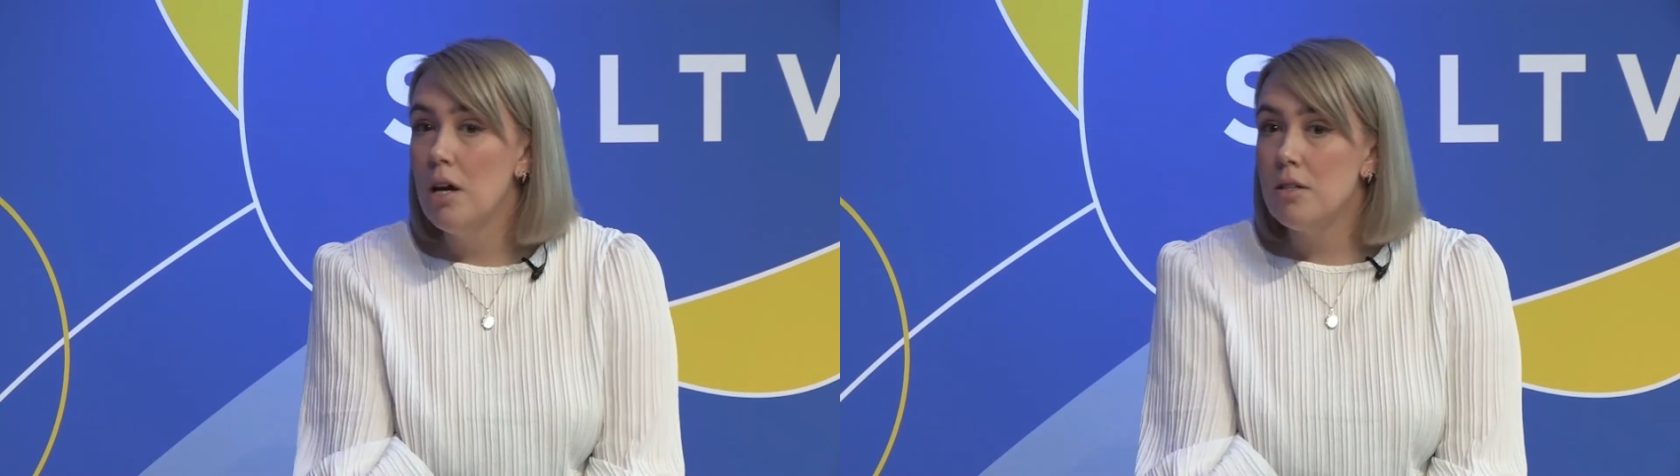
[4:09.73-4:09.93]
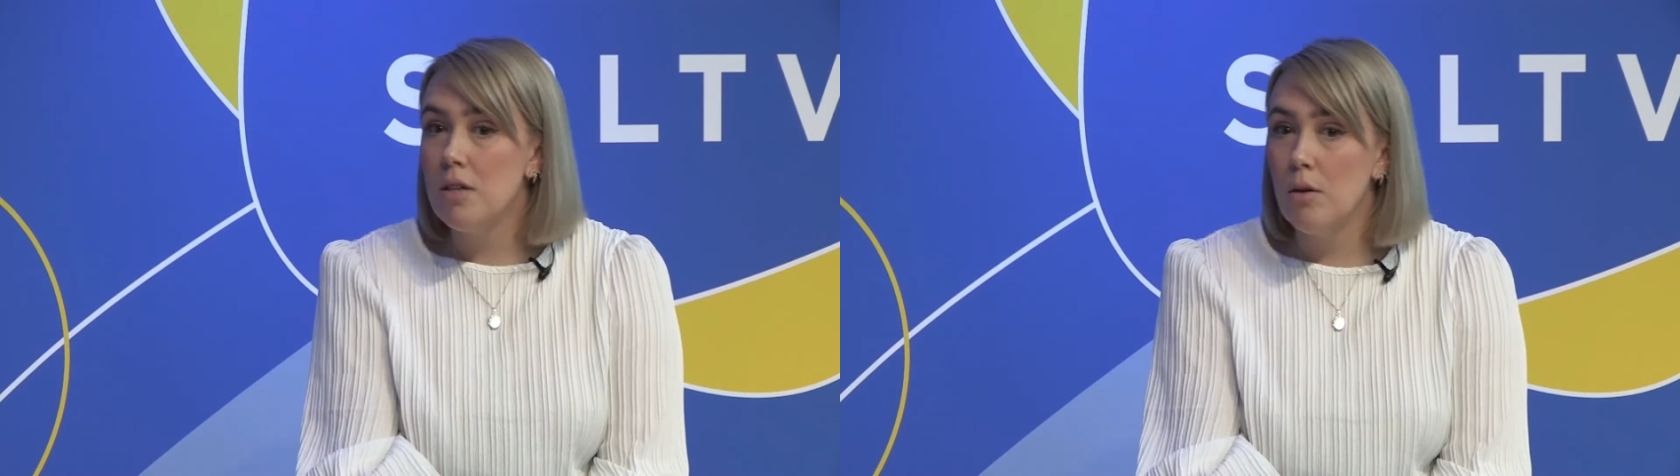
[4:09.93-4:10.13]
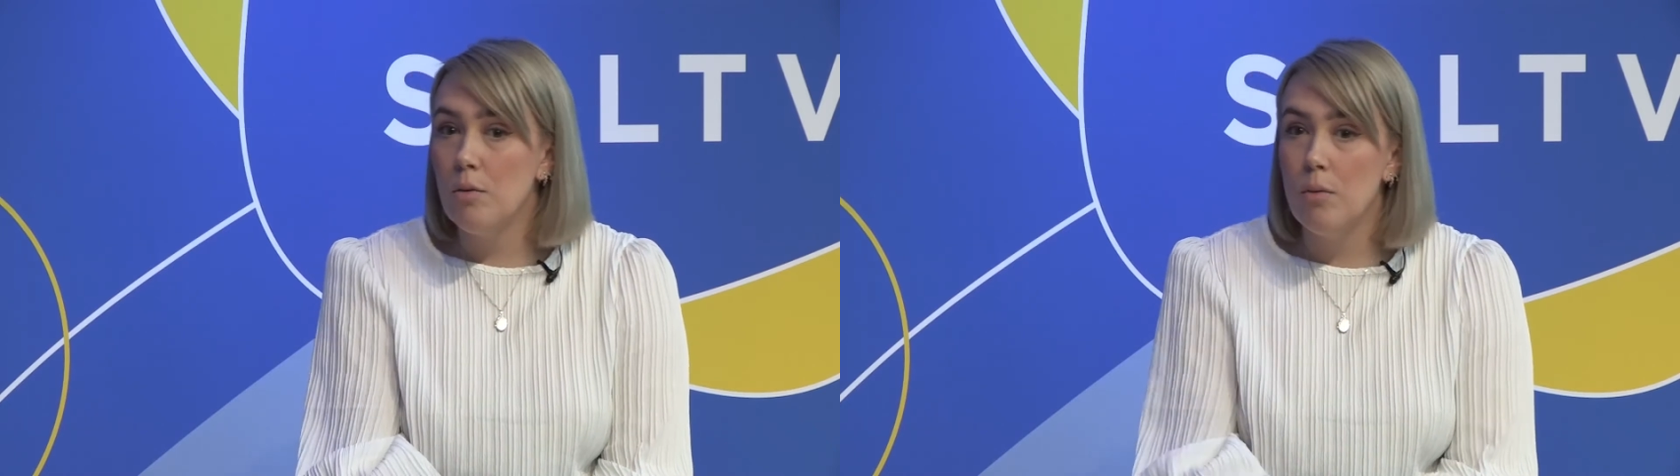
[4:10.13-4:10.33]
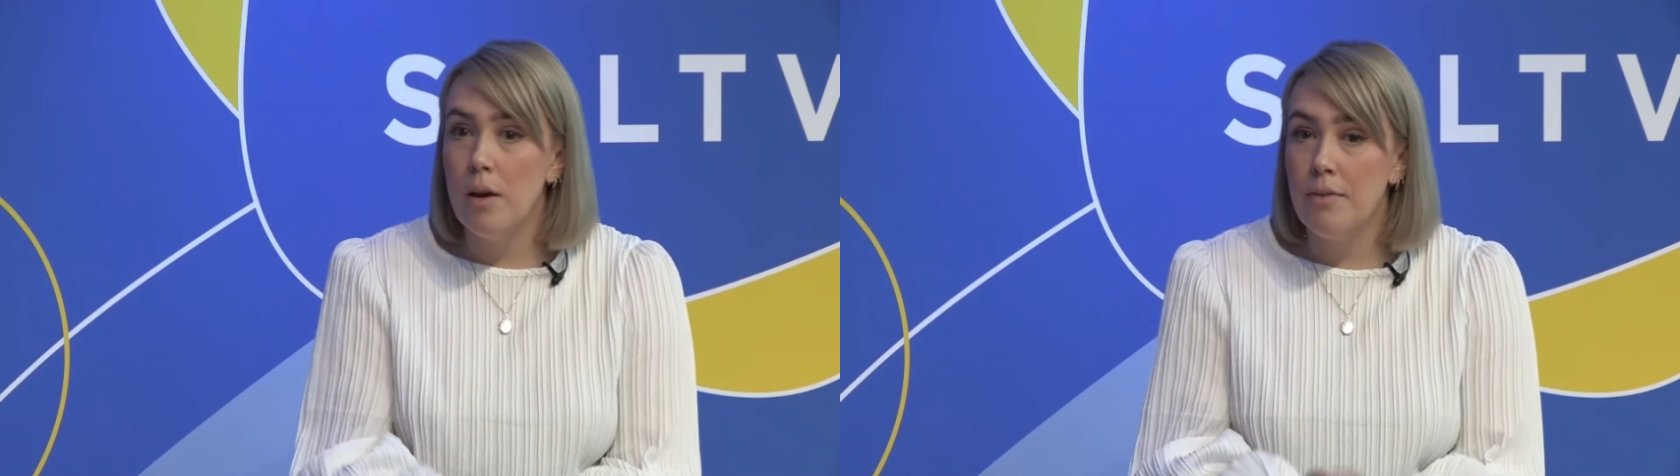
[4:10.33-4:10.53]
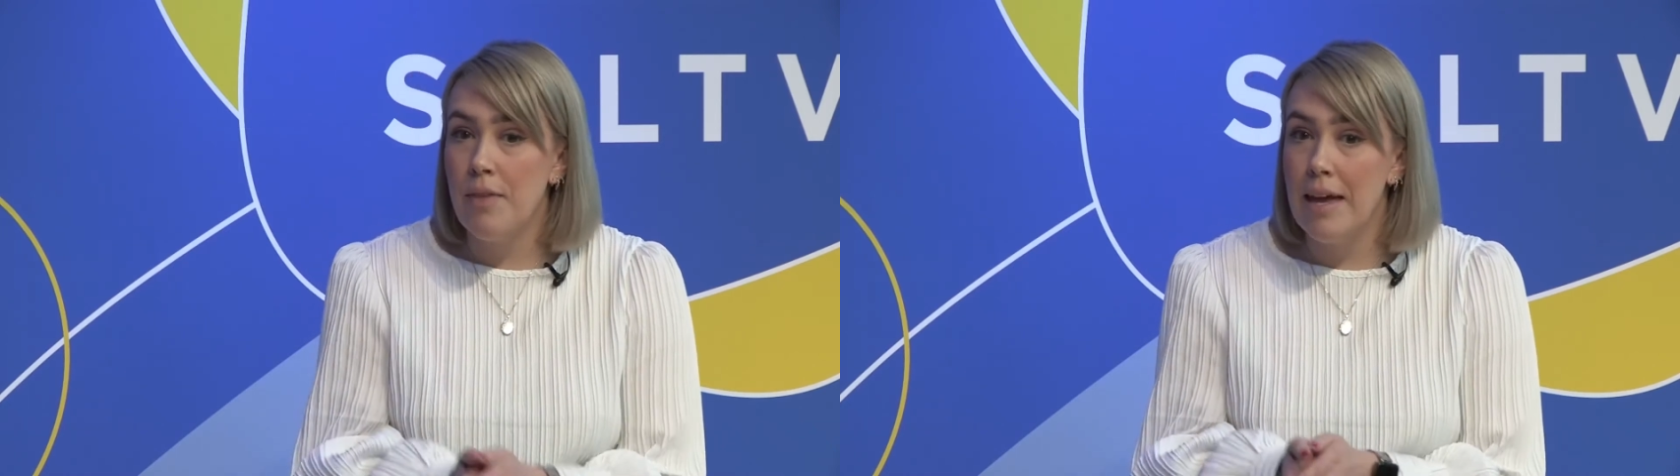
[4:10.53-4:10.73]
So
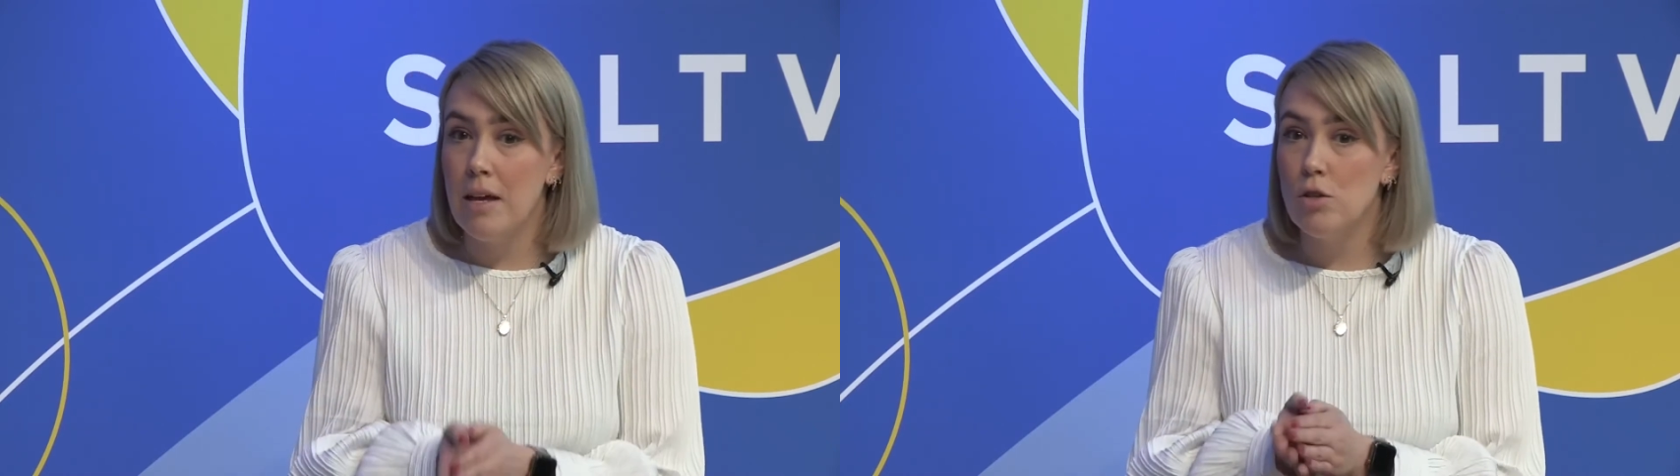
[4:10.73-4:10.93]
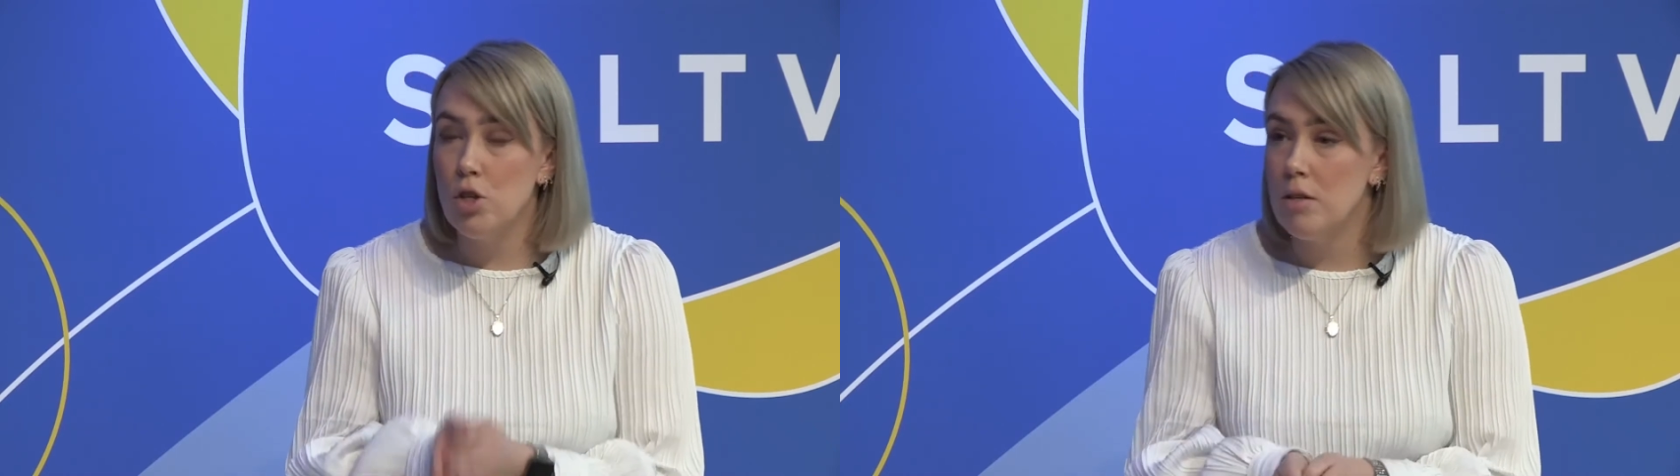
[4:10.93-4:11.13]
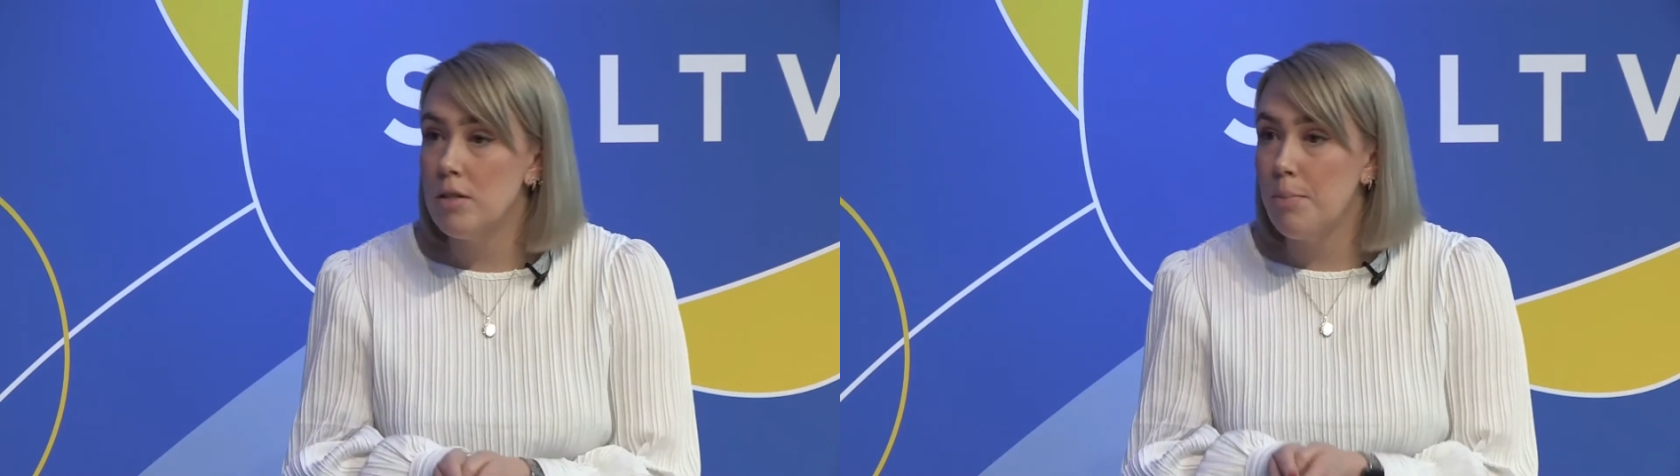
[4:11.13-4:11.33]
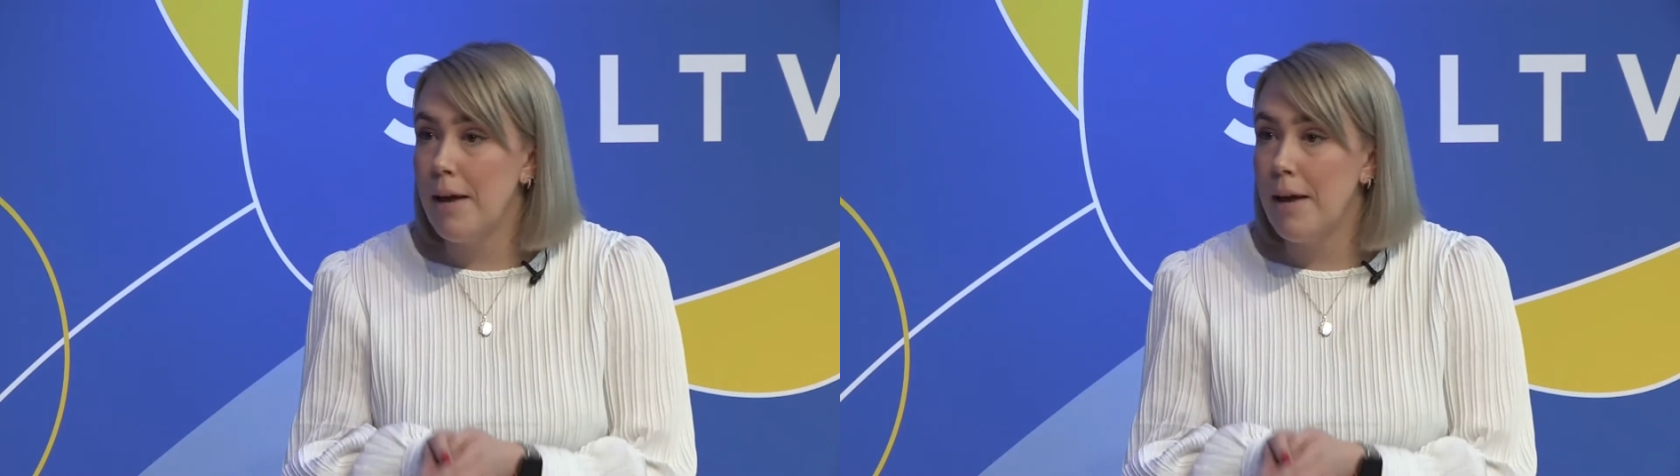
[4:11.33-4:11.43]
they could choose to